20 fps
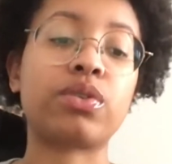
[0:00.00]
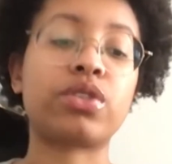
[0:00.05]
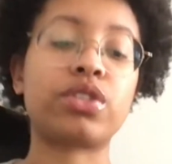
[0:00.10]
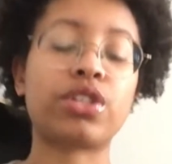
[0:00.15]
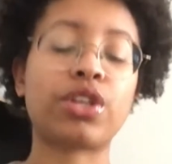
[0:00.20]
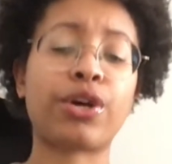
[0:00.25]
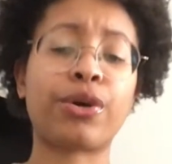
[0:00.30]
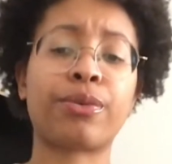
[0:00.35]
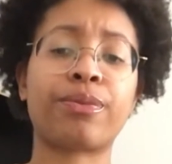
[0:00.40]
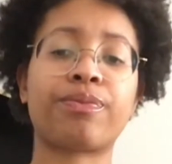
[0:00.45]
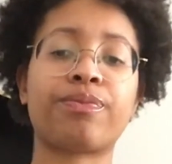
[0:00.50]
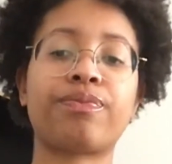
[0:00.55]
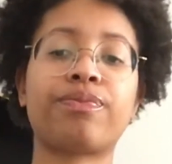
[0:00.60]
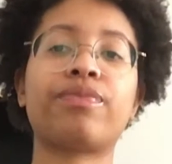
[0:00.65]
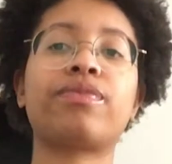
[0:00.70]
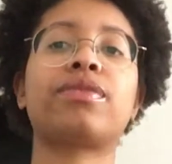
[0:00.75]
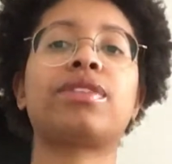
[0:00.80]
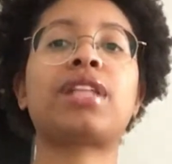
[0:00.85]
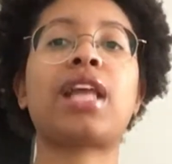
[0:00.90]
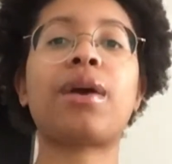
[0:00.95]
So
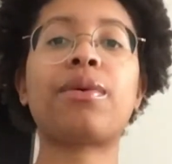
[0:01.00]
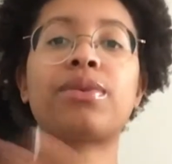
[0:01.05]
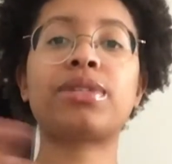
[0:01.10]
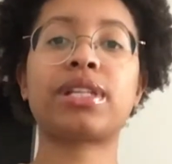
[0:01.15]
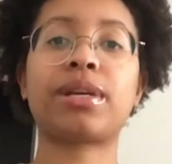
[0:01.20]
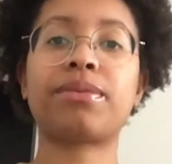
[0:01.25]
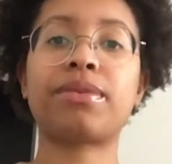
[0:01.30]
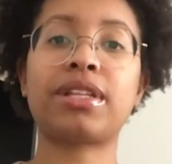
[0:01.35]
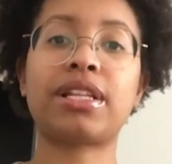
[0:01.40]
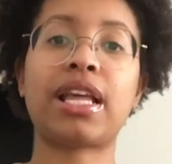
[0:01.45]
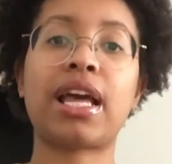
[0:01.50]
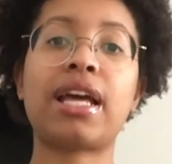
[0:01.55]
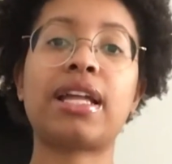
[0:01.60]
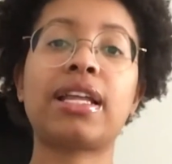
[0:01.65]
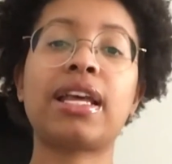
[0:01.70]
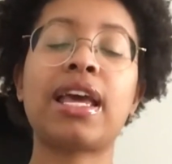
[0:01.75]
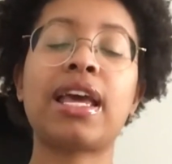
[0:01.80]
that was something that